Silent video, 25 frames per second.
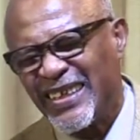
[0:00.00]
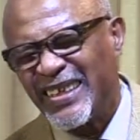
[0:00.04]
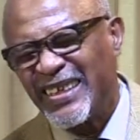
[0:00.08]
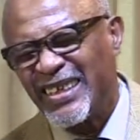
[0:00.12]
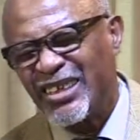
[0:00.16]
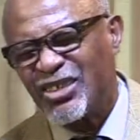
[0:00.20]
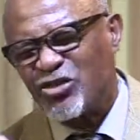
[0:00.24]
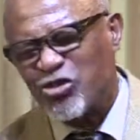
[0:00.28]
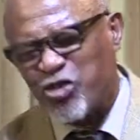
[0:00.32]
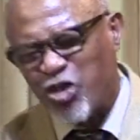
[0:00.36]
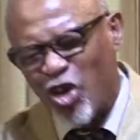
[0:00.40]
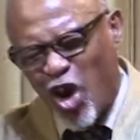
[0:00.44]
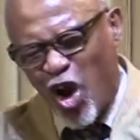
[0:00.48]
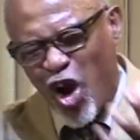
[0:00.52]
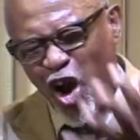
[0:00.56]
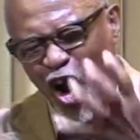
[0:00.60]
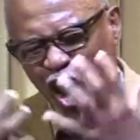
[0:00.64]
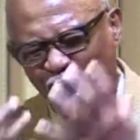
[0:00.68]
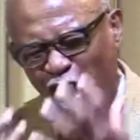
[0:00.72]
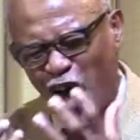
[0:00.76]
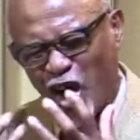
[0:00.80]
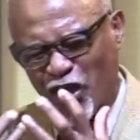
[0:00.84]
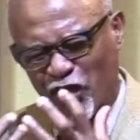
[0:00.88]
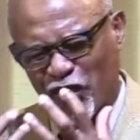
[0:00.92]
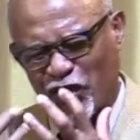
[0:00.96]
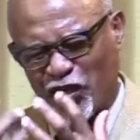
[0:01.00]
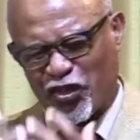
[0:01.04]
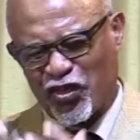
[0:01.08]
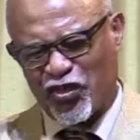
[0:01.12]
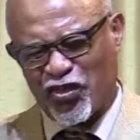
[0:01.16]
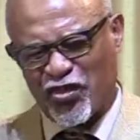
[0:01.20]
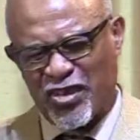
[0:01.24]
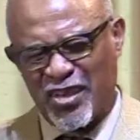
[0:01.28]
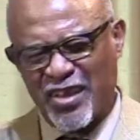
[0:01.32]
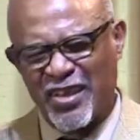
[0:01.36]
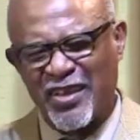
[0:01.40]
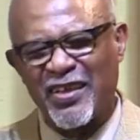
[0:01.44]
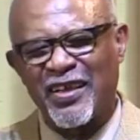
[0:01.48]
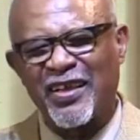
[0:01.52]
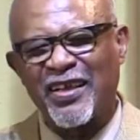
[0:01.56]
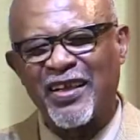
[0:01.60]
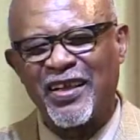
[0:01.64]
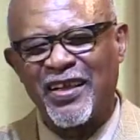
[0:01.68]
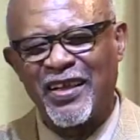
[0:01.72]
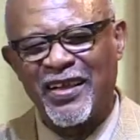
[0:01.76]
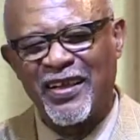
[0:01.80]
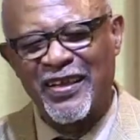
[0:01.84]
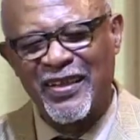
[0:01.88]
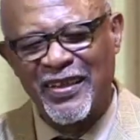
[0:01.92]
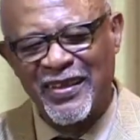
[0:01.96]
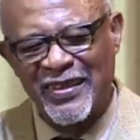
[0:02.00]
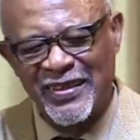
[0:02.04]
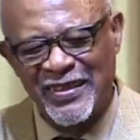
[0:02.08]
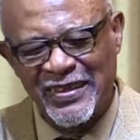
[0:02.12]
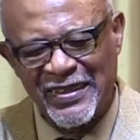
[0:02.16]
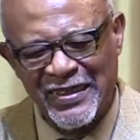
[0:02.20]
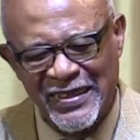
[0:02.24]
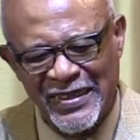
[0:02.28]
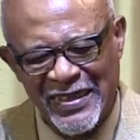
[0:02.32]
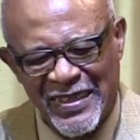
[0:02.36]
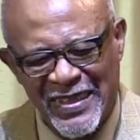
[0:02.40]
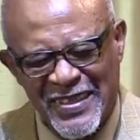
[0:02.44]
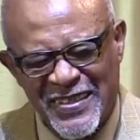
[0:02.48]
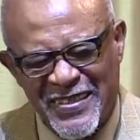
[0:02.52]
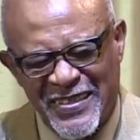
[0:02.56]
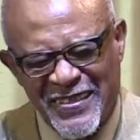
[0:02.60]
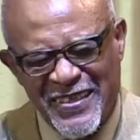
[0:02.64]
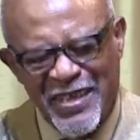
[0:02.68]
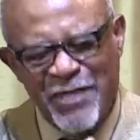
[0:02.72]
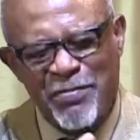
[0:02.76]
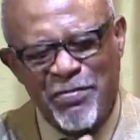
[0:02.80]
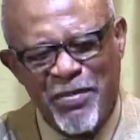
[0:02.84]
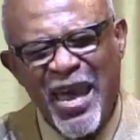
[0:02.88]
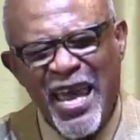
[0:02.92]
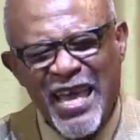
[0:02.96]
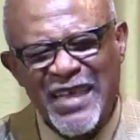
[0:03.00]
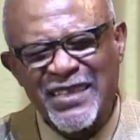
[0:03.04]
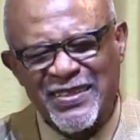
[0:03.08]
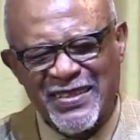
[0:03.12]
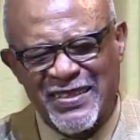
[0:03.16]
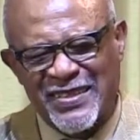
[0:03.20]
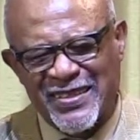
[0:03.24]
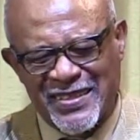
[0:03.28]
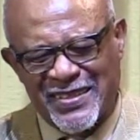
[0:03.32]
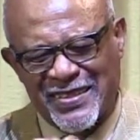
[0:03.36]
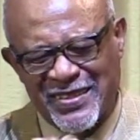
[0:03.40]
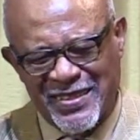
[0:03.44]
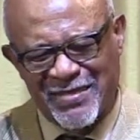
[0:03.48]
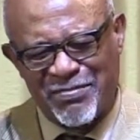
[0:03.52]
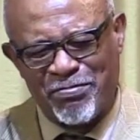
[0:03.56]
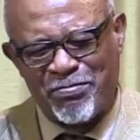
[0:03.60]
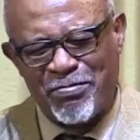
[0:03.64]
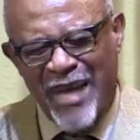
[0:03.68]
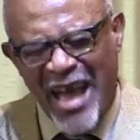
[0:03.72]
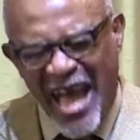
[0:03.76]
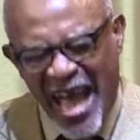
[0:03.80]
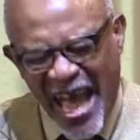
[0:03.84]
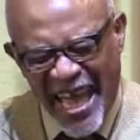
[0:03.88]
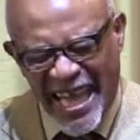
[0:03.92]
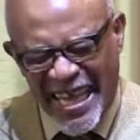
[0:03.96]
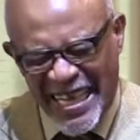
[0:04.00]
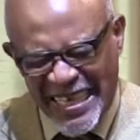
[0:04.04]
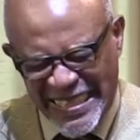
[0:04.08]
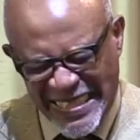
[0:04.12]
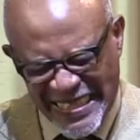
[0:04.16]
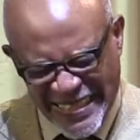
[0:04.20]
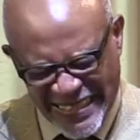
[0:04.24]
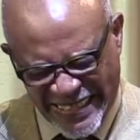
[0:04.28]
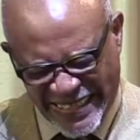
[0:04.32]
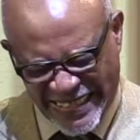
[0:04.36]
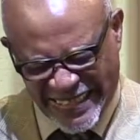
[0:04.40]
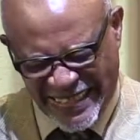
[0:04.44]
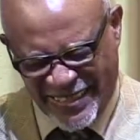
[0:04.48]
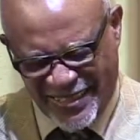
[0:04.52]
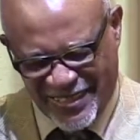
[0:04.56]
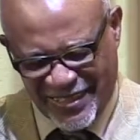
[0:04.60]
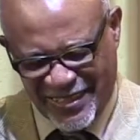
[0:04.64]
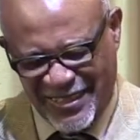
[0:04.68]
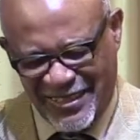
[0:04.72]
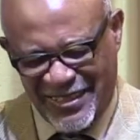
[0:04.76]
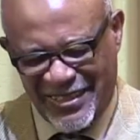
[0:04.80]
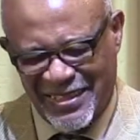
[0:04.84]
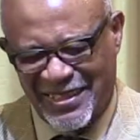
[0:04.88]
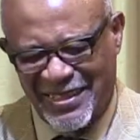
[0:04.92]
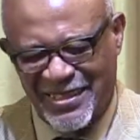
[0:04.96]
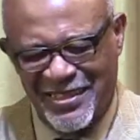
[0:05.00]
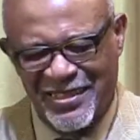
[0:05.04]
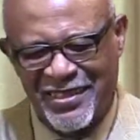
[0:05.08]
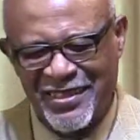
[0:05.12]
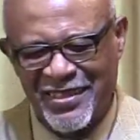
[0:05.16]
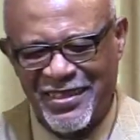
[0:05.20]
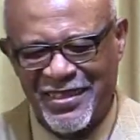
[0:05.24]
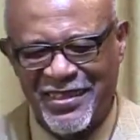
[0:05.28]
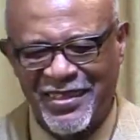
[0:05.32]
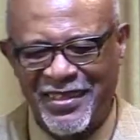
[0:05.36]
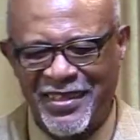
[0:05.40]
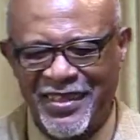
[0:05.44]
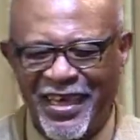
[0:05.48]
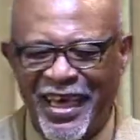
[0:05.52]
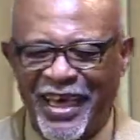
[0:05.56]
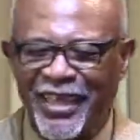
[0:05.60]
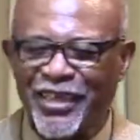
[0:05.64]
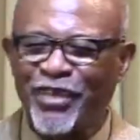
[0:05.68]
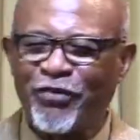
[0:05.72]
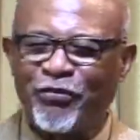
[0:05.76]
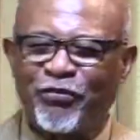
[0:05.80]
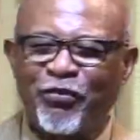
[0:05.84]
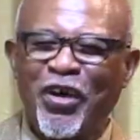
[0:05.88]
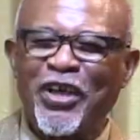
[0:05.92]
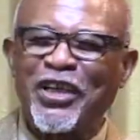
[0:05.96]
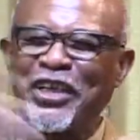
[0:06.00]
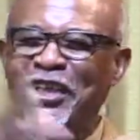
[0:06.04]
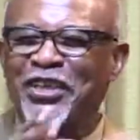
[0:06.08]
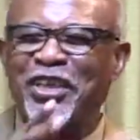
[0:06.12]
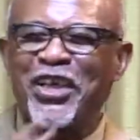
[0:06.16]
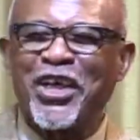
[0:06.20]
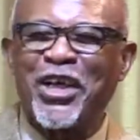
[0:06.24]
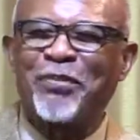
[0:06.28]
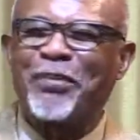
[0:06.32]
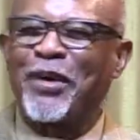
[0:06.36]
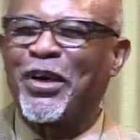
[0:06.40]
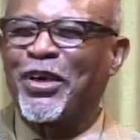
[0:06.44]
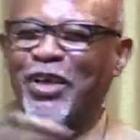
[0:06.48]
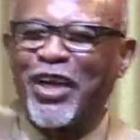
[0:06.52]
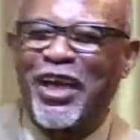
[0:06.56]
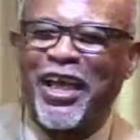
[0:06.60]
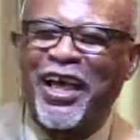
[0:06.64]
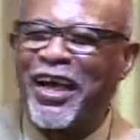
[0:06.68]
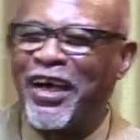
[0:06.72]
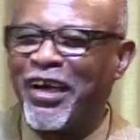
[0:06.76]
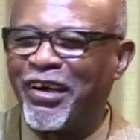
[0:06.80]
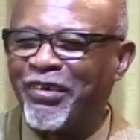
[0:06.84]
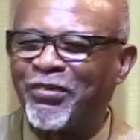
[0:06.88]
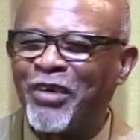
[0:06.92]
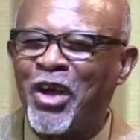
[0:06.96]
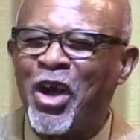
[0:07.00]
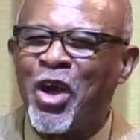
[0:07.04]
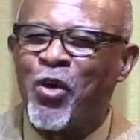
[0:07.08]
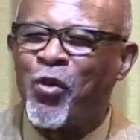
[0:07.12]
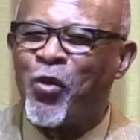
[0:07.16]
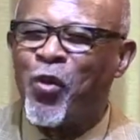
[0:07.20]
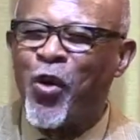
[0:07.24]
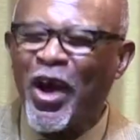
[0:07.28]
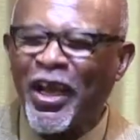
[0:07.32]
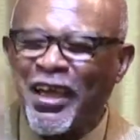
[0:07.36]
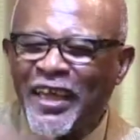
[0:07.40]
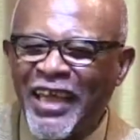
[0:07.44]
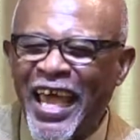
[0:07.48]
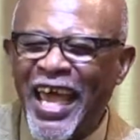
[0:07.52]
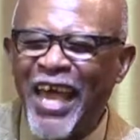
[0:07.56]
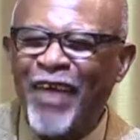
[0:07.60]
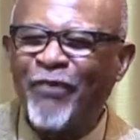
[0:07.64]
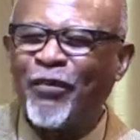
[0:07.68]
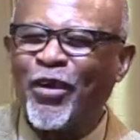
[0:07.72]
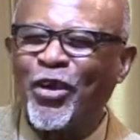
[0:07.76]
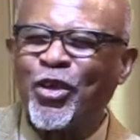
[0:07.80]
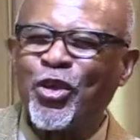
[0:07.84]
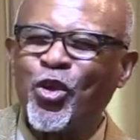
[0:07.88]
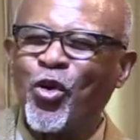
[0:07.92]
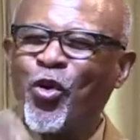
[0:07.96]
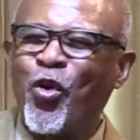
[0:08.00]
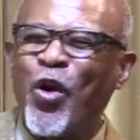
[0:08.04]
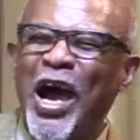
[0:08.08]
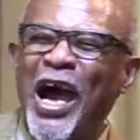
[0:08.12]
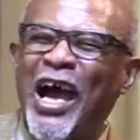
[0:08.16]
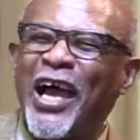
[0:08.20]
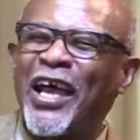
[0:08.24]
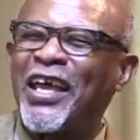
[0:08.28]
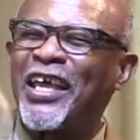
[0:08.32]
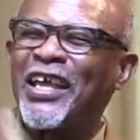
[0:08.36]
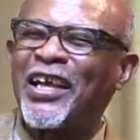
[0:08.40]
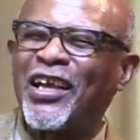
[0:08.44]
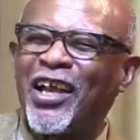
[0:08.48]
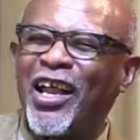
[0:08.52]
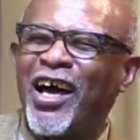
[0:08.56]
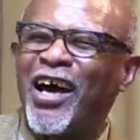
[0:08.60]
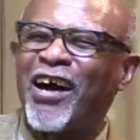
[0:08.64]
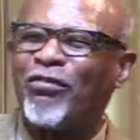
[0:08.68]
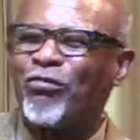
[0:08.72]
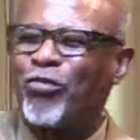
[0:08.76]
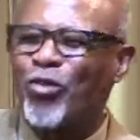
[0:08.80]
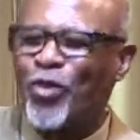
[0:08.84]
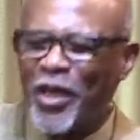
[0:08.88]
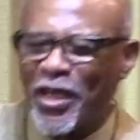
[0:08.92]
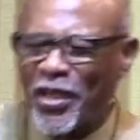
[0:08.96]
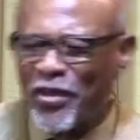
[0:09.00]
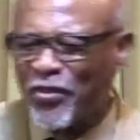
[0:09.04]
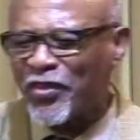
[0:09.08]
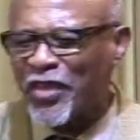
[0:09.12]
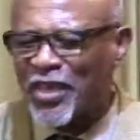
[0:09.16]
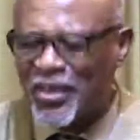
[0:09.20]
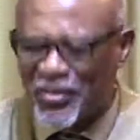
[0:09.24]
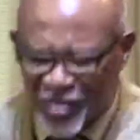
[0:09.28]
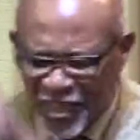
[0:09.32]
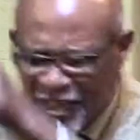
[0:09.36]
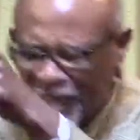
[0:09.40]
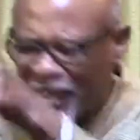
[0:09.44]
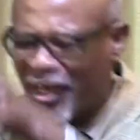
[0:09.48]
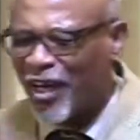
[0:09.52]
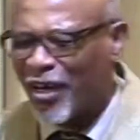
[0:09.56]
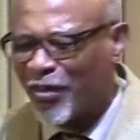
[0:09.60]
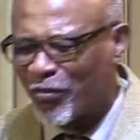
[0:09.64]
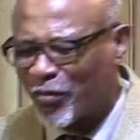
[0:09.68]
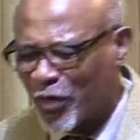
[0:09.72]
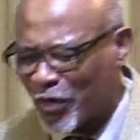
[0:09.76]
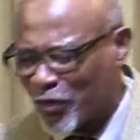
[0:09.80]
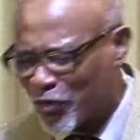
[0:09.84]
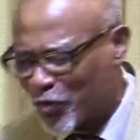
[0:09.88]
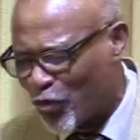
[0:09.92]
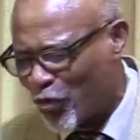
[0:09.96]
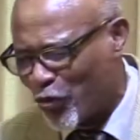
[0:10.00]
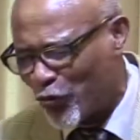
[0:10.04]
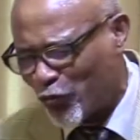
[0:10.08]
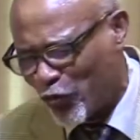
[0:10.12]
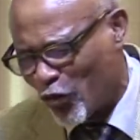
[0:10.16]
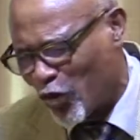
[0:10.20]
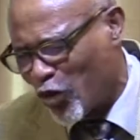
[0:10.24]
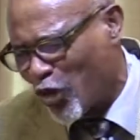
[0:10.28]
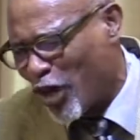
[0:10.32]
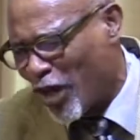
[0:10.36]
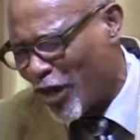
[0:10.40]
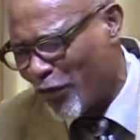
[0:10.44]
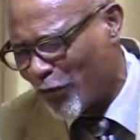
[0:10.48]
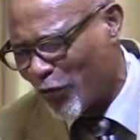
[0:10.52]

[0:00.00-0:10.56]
draws, cements, binds. And the funny thing about love, whatever you are in love with is in love with you. If you love